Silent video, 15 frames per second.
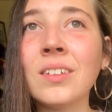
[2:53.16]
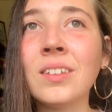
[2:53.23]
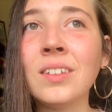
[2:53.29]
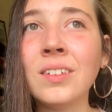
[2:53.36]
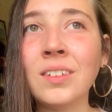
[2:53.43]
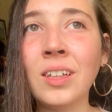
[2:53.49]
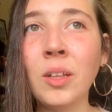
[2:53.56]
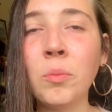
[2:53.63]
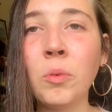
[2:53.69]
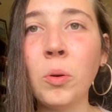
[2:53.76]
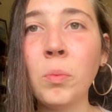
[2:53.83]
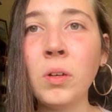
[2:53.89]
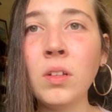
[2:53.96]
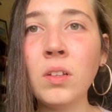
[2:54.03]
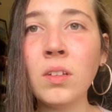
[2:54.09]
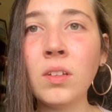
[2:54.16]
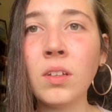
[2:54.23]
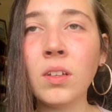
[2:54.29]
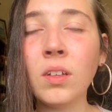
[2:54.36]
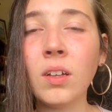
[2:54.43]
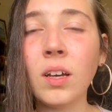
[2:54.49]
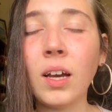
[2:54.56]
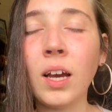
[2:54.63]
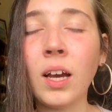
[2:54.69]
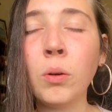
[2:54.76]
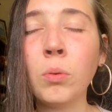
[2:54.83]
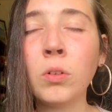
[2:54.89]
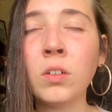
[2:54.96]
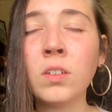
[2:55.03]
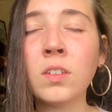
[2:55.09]
since that moment I
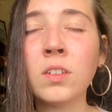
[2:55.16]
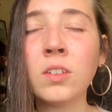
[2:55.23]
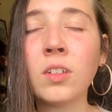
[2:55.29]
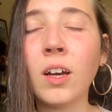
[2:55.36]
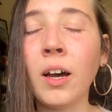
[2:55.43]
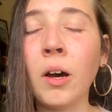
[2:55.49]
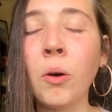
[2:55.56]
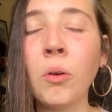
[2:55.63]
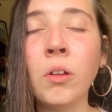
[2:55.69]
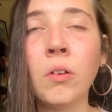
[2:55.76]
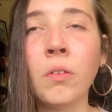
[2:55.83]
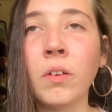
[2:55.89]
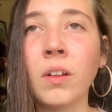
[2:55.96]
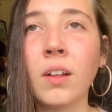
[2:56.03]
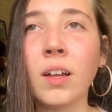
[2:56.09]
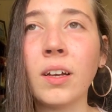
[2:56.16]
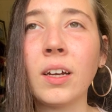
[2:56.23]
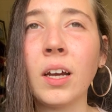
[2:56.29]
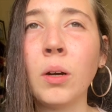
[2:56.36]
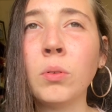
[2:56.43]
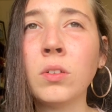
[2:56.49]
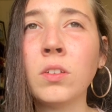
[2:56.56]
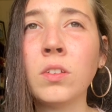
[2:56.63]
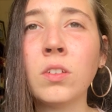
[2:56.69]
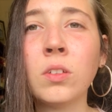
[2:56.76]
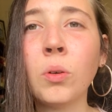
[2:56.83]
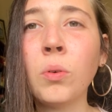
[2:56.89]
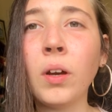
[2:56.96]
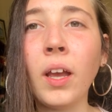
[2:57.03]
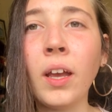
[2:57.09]
was out of it. Like I was
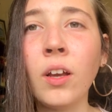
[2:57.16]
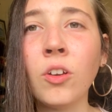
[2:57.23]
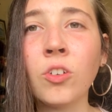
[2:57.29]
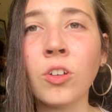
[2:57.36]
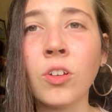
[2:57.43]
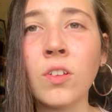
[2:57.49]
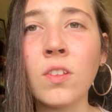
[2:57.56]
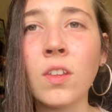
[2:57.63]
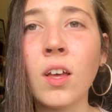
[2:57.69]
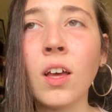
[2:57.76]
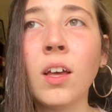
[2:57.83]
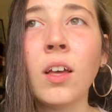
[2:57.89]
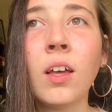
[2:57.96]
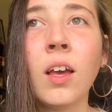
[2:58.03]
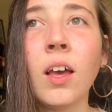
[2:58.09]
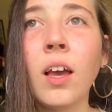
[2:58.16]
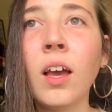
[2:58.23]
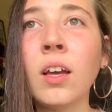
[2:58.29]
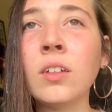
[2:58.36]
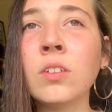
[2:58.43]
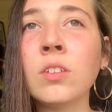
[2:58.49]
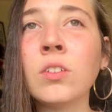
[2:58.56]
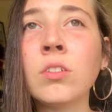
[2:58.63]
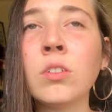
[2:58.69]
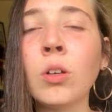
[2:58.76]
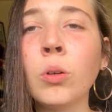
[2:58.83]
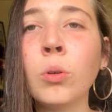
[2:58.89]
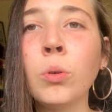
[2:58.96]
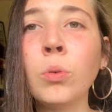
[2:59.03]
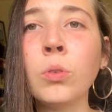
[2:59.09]
so anxious and
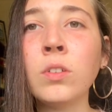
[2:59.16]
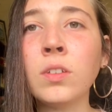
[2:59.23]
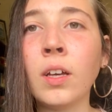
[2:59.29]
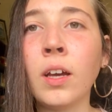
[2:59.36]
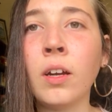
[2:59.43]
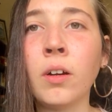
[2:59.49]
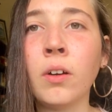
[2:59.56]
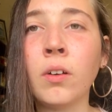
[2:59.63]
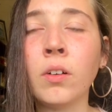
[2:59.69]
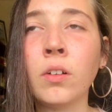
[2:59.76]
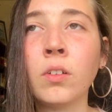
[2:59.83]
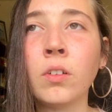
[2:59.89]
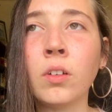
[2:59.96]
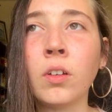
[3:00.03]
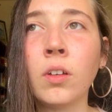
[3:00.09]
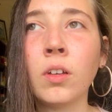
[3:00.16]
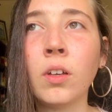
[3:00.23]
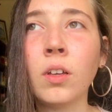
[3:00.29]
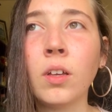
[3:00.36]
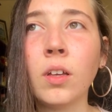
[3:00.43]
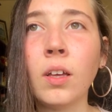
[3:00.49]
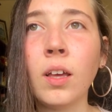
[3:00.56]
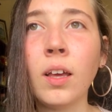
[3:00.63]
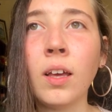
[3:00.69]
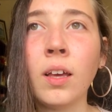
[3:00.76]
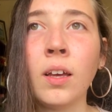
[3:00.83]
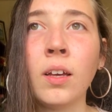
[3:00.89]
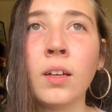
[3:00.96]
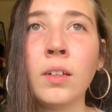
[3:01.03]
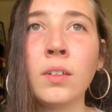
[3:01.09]
so scared.
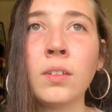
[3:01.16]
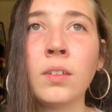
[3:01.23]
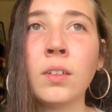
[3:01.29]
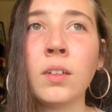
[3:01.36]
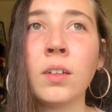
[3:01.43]
And